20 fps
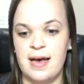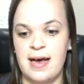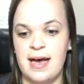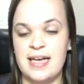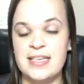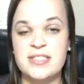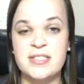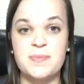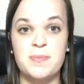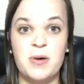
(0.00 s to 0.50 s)

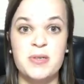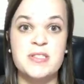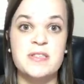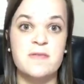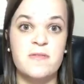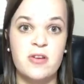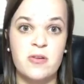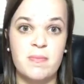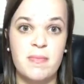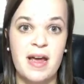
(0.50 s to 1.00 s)
As most
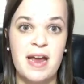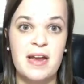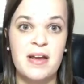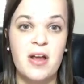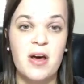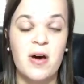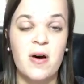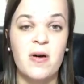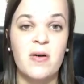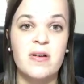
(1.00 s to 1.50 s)
of you may
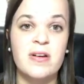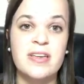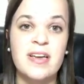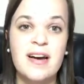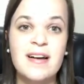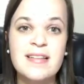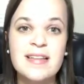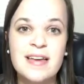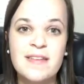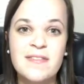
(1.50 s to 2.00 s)
know,
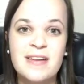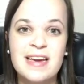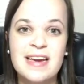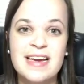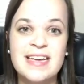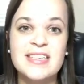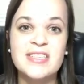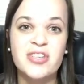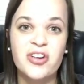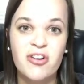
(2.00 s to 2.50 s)
Young Living
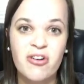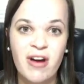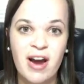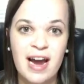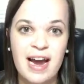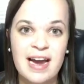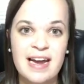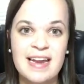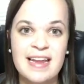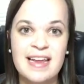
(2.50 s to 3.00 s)
is
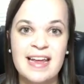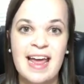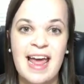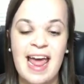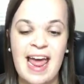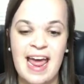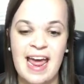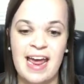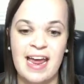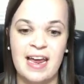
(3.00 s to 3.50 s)
grade
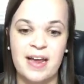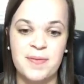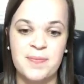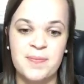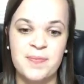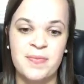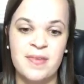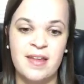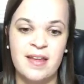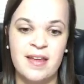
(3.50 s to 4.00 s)
A.
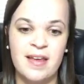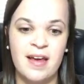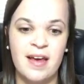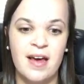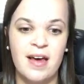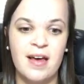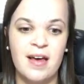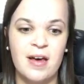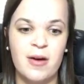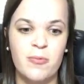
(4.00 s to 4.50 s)

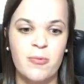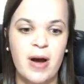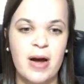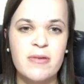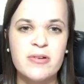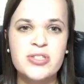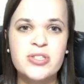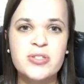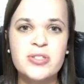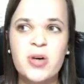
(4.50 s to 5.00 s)
Why
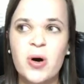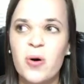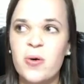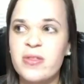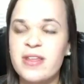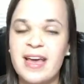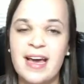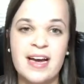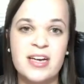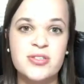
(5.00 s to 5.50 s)
would you go
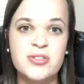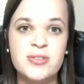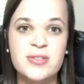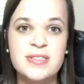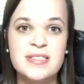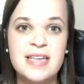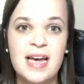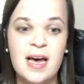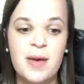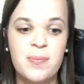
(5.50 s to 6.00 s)
the extra
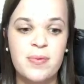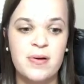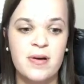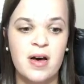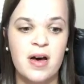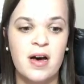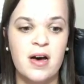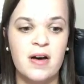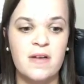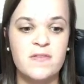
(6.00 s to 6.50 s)
step
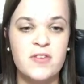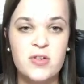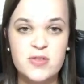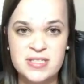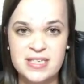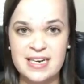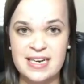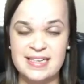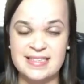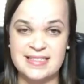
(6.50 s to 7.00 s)
of
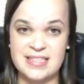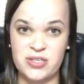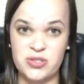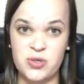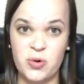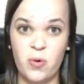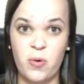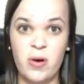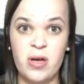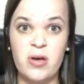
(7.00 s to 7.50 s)
using an
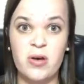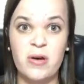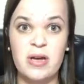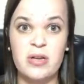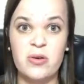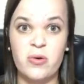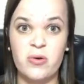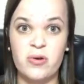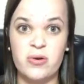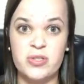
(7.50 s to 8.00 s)
essential oil
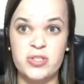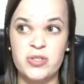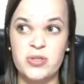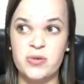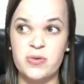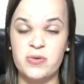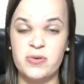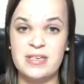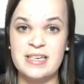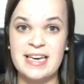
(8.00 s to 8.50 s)
in order
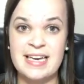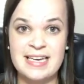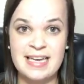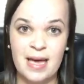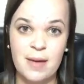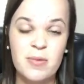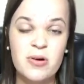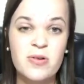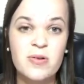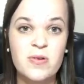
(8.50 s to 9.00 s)
to kick
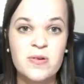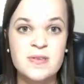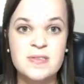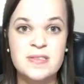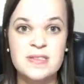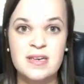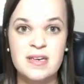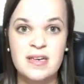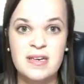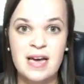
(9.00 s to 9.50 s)

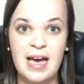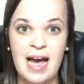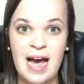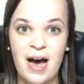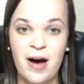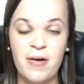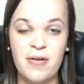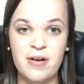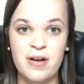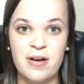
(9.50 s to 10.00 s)
chemicals
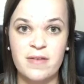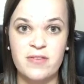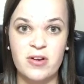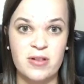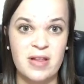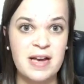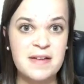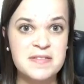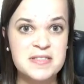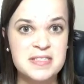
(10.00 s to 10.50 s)
out of
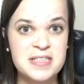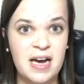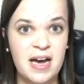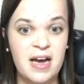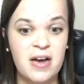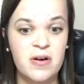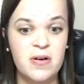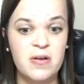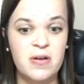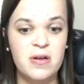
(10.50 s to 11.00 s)
your
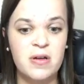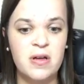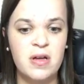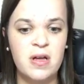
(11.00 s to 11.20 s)
lifestyle